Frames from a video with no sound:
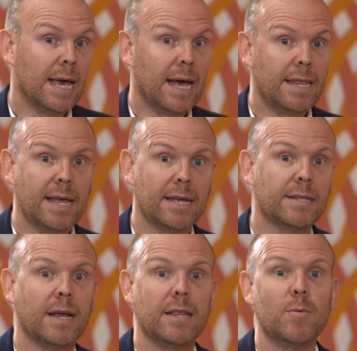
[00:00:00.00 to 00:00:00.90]
And
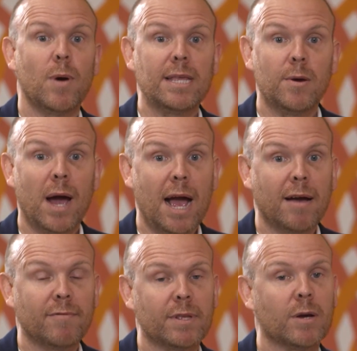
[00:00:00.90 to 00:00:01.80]
whether you
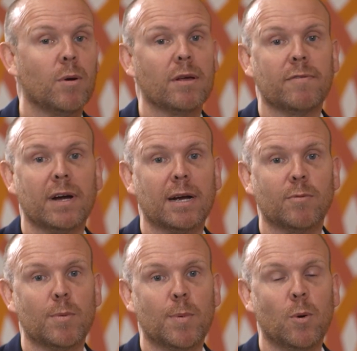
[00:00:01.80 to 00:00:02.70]
have the qualifying
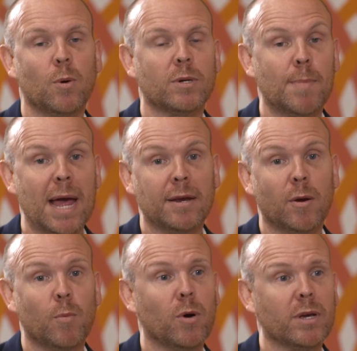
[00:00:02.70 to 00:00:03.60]
report, dependent
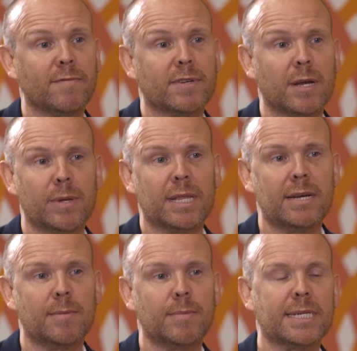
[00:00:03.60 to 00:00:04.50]
on what you've done with the
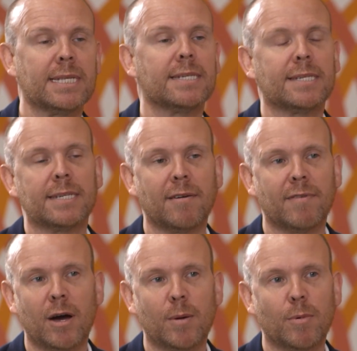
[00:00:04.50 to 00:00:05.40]
numbers in the safe
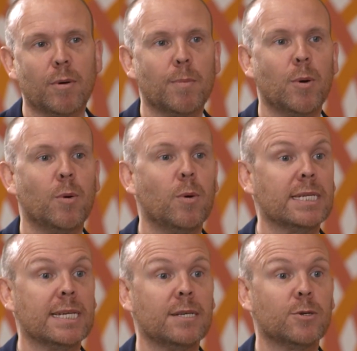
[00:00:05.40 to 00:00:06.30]
harbour report,
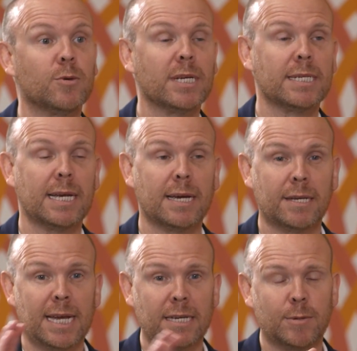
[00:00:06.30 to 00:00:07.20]
is interesting,
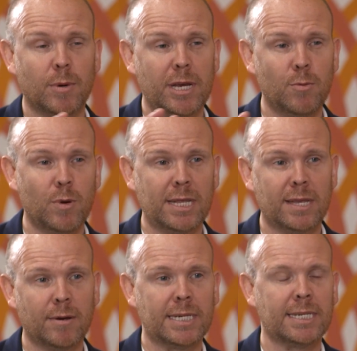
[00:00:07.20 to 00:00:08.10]
because actually when you read
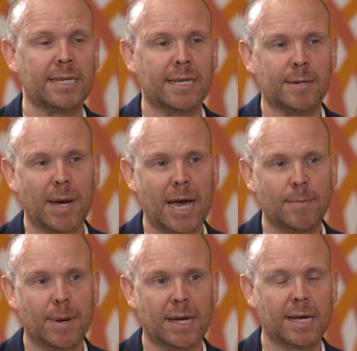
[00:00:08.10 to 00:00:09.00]
the OECD
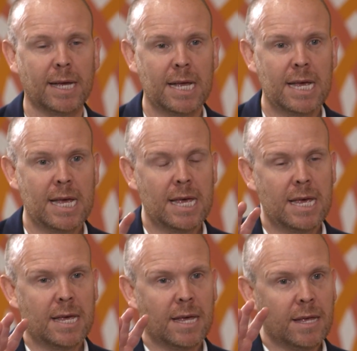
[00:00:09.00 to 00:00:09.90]
paper,
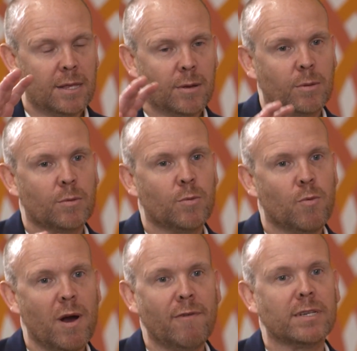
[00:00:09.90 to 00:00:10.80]
the
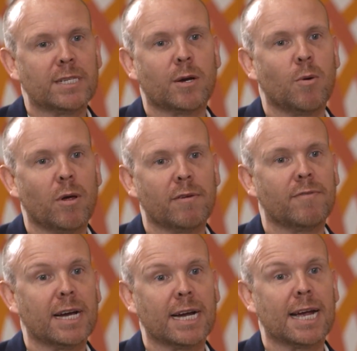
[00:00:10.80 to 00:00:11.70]
reference to
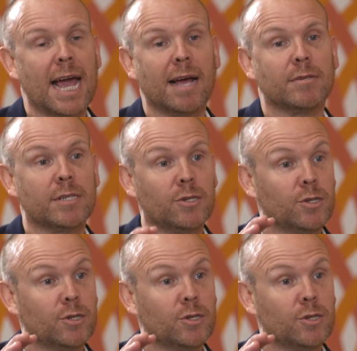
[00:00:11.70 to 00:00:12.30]
qualifying accounts is